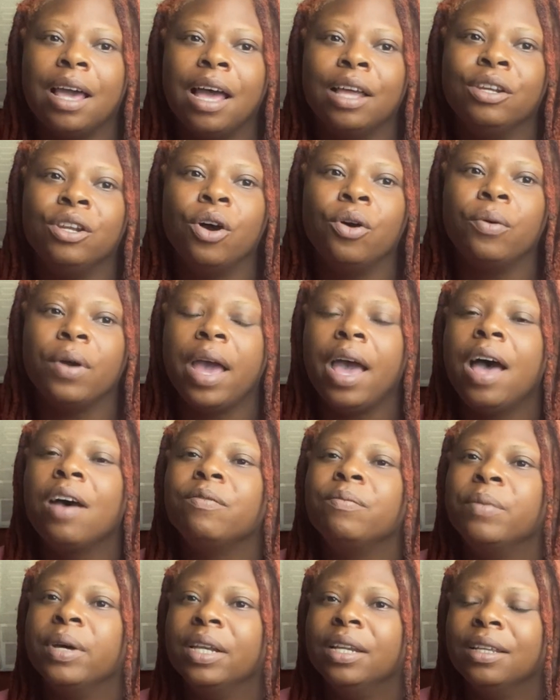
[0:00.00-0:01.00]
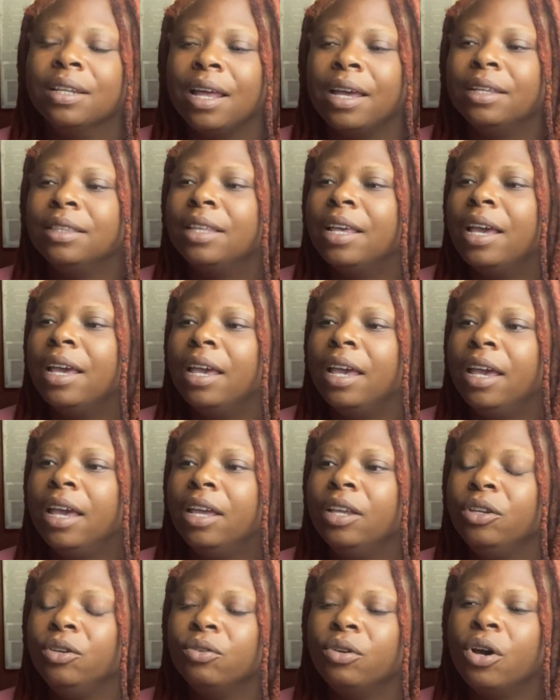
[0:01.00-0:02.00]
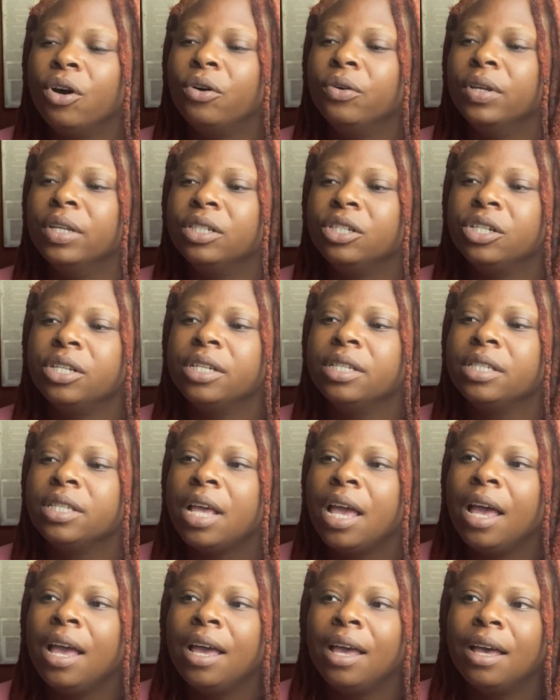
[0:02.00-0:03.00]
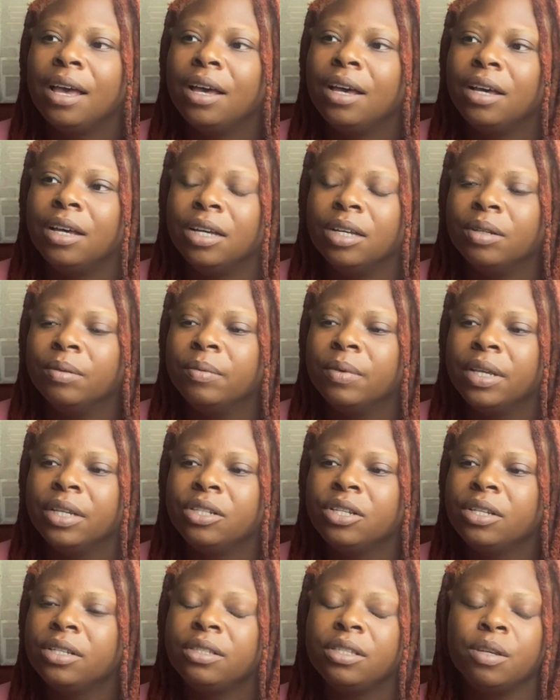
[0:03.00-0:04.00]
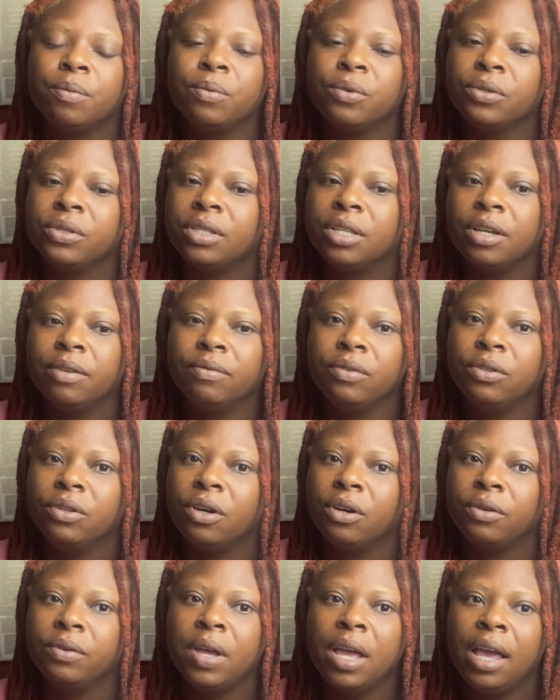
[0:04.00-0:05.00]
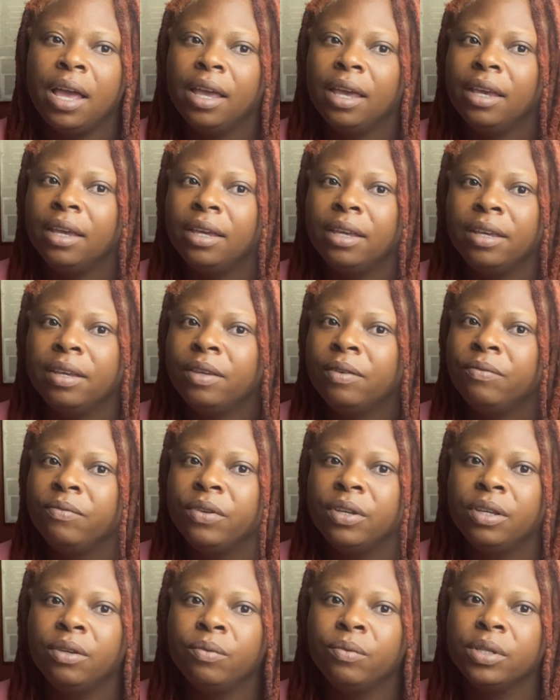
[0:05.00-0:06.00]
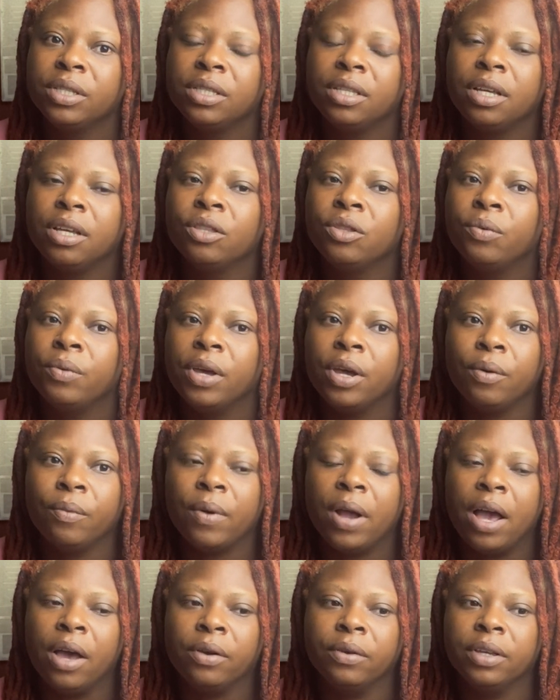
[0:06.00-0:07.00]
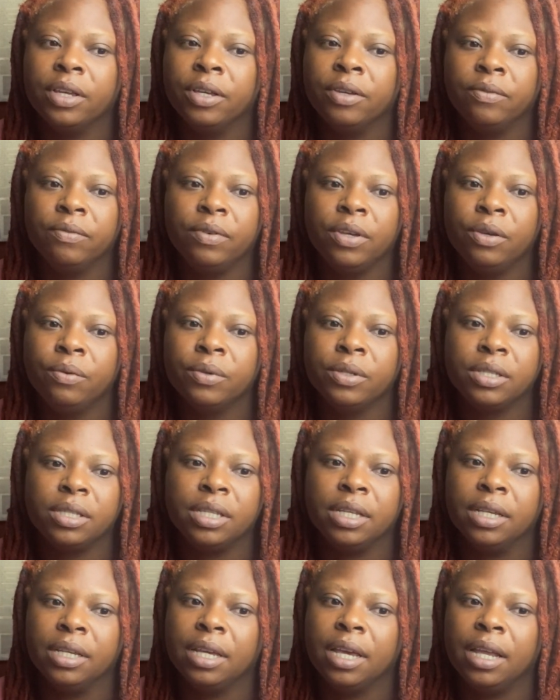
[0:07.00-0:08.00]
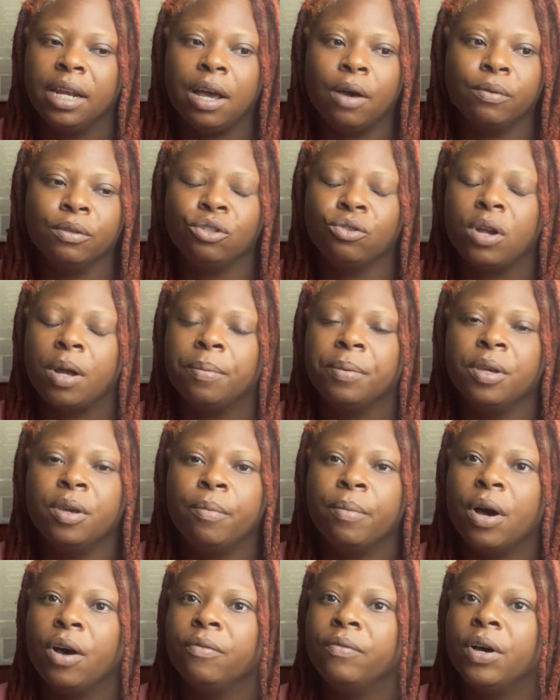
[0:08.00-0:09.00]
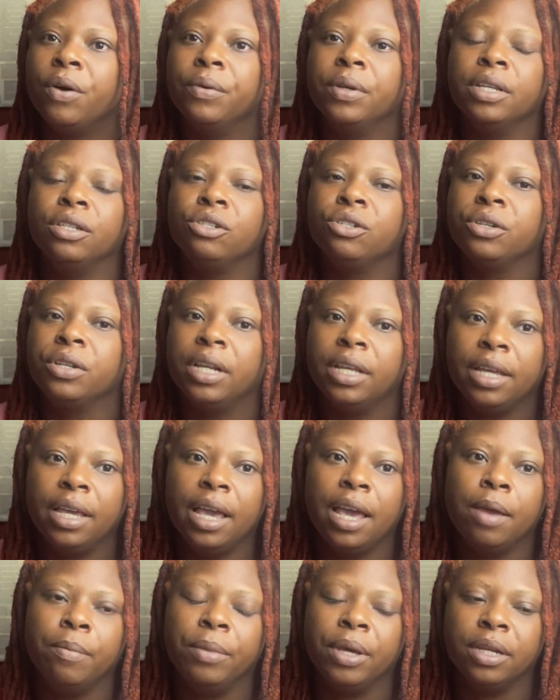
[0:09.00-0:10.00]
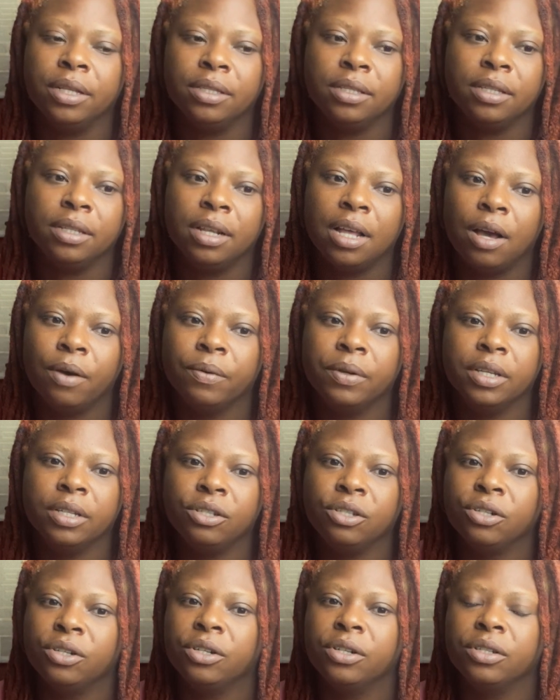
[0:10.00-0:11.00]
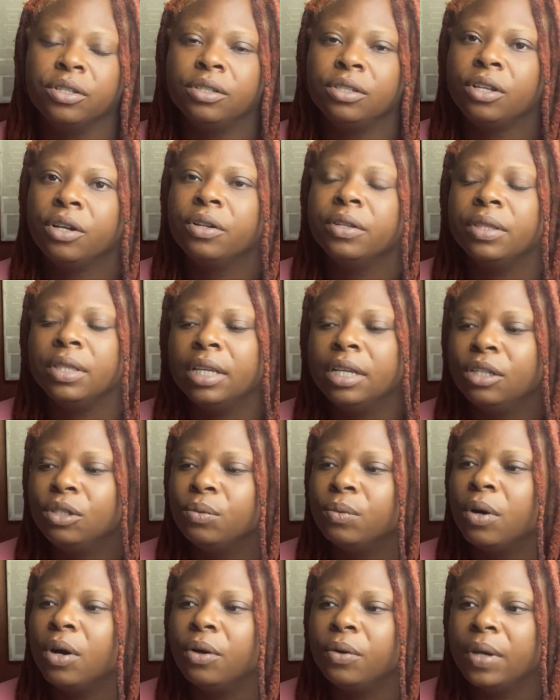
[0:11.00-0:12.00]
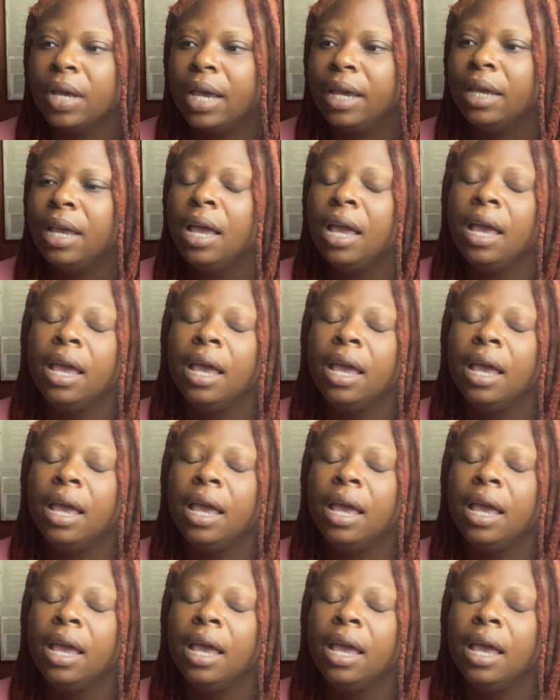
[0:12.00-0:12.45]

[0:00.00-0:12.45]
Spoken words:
I don't have money like that. And you know, it's just simple stuff. You know, if it was the other way around, if he was sick and I was dropping him off, I would ensure that he had medicine. I would ensure certain things were okay.